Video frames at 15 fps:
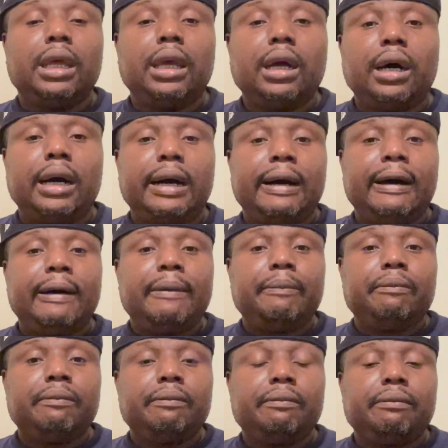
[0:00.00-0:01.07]

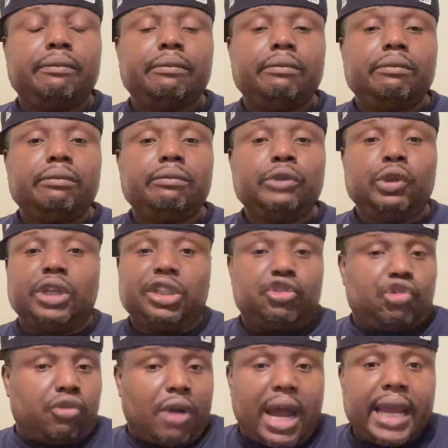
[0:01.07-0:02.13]
You can
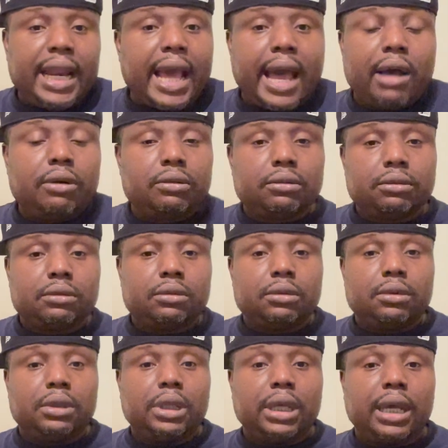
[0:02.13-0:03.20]
try it out
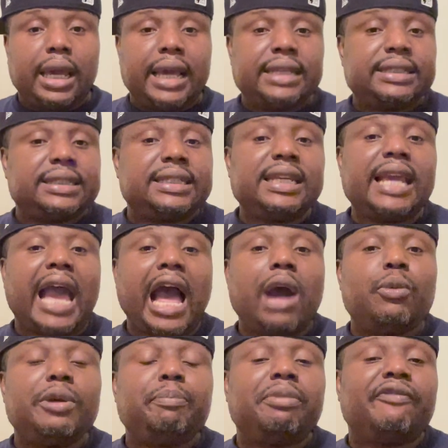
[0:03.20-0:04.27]
and see
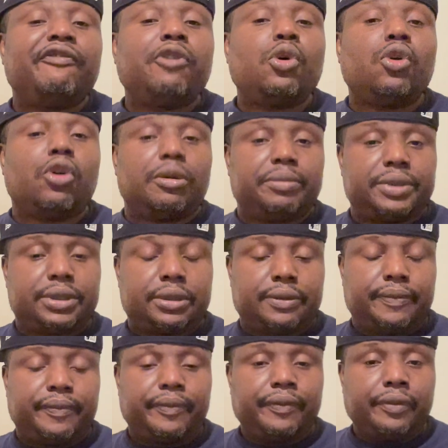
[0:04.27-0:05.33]
how it performs.
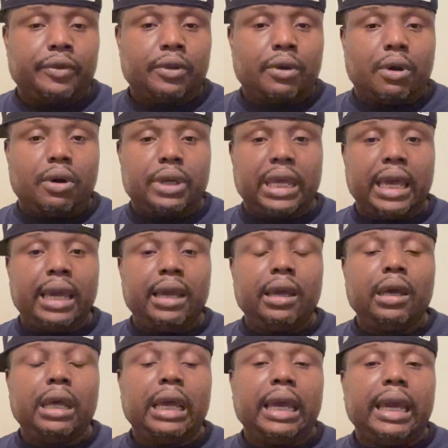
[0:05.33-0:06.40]
Okay.
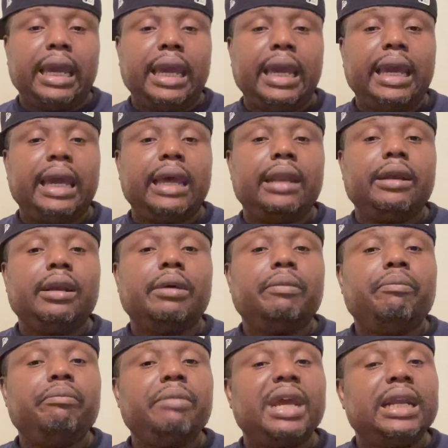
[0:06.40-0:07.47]
And
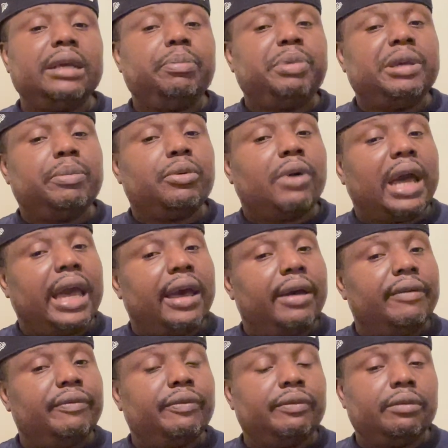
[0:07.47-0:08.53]
many people
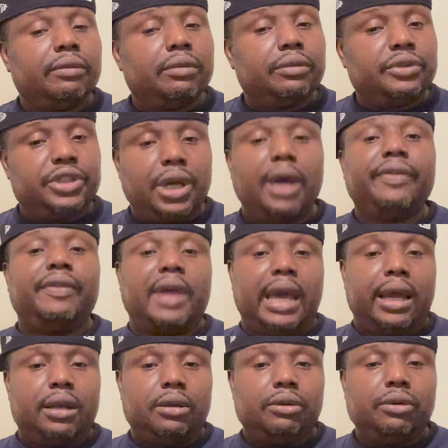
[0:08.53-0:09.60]
have done
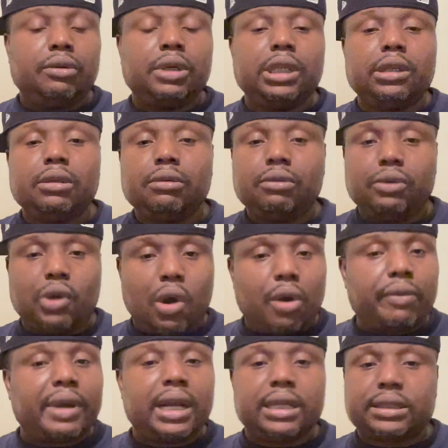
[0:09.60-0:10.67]
that. You can
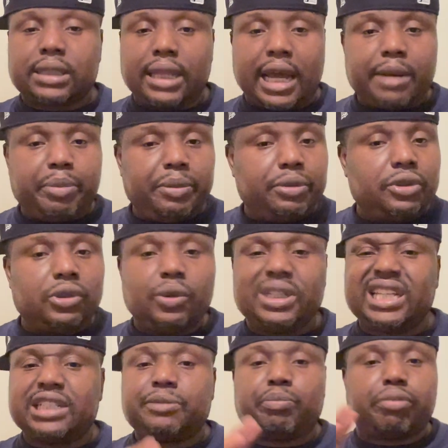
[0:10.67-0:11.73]
go around, there's a lot of people who do it.
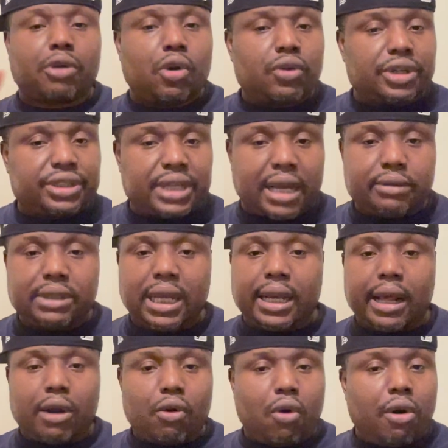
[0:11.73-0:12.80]
There's brokers out there
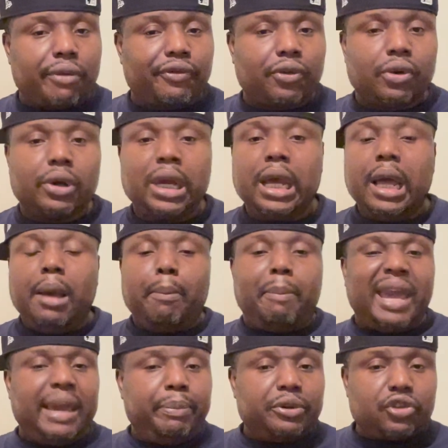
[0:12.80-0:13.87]
that offer
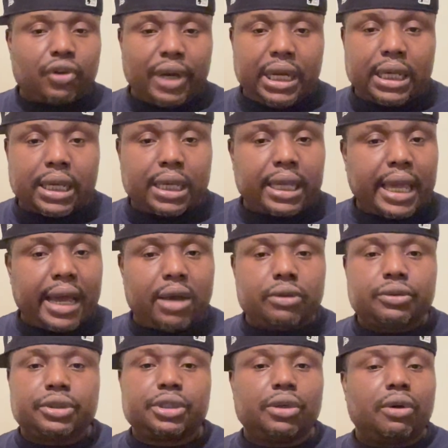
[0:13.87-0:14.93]
paper trading
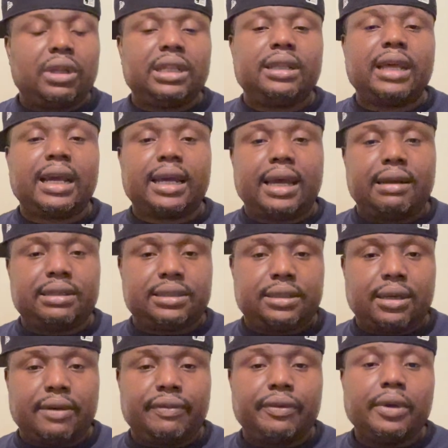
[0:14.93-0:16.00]
accounts and all of that kind of
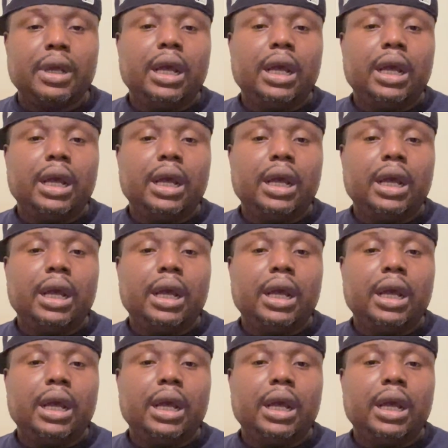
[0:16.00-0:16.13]
stuff.